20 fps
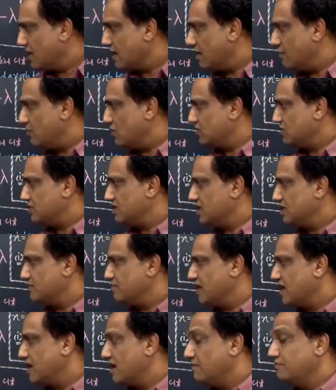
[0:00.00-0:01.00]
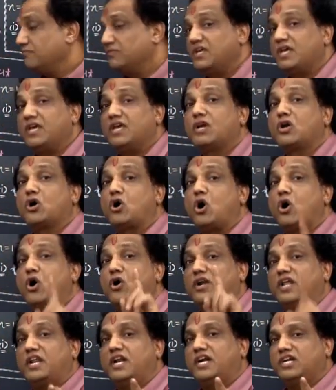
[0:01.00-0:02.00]
Come on, this become the
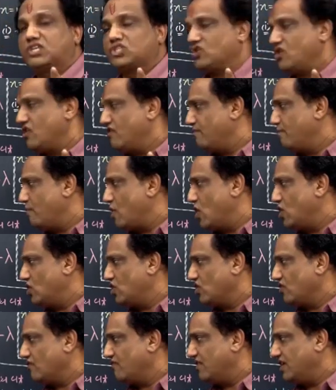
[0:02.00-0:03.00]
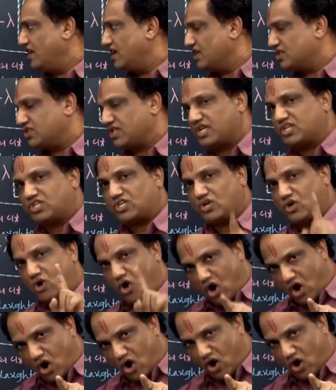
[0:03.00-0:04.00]
coordinates of point of intersection
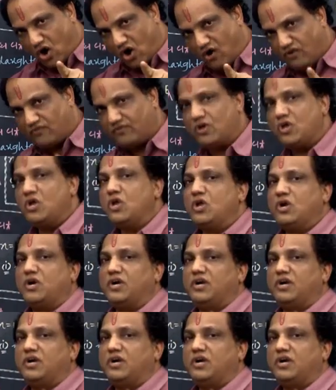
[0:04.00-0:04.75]
of